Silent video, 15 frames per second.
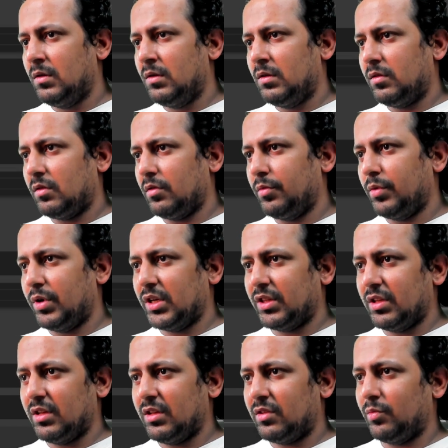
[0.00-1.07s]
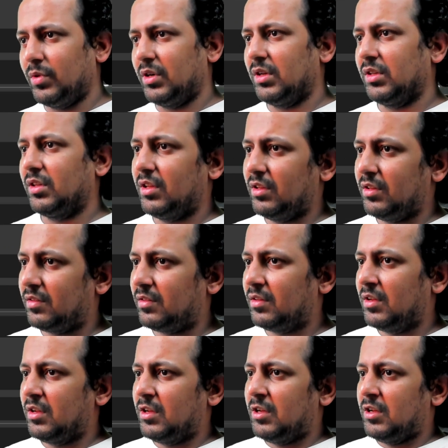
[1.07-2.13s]
So we run this,
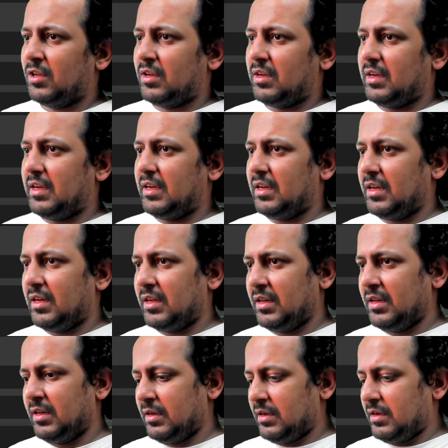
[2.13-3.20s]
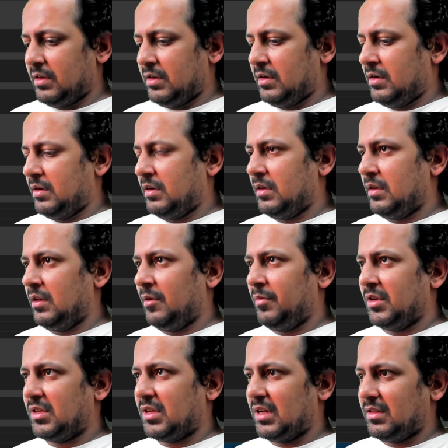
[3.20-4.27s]
and
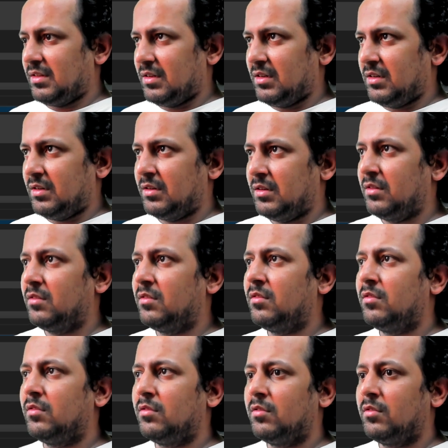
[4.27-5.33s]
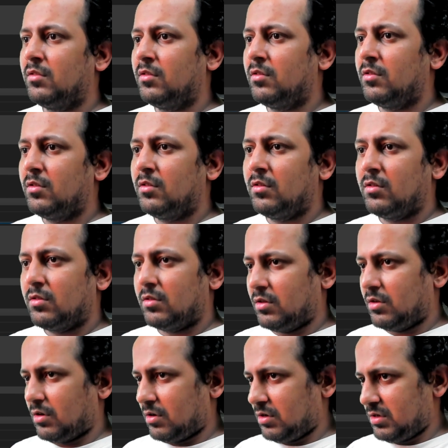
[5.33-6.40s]
lemmatizer
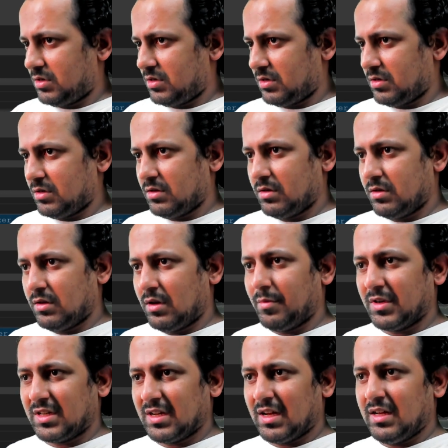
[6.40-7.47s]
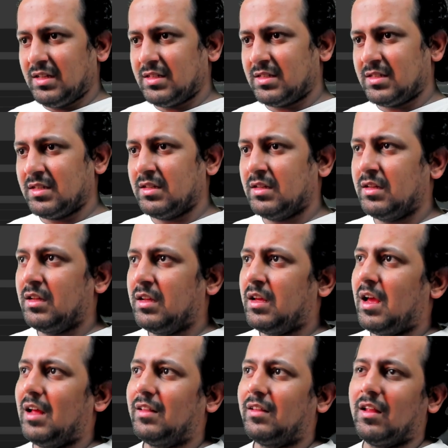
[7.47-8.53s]
dot lemmatize,
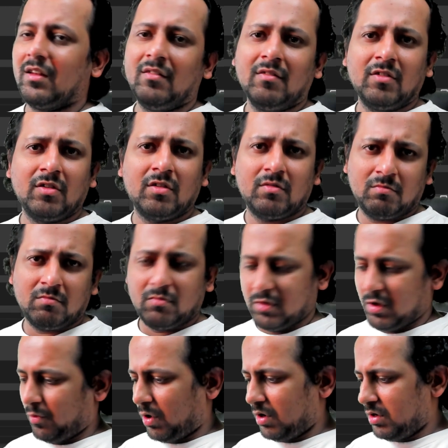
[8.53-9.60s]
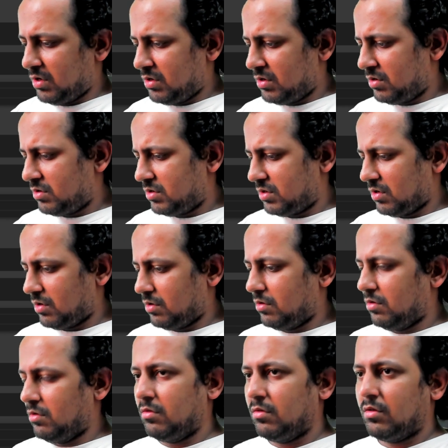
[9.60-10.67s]
and then the word.
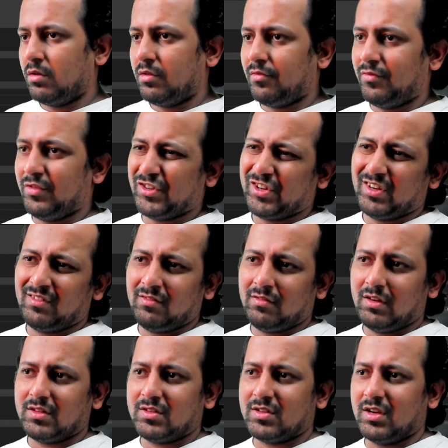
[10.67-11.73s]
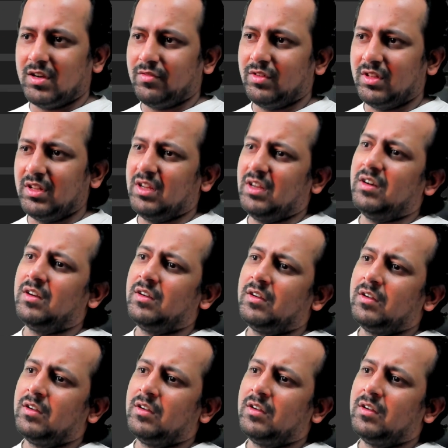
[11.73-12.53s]
So fishing, let's start with there.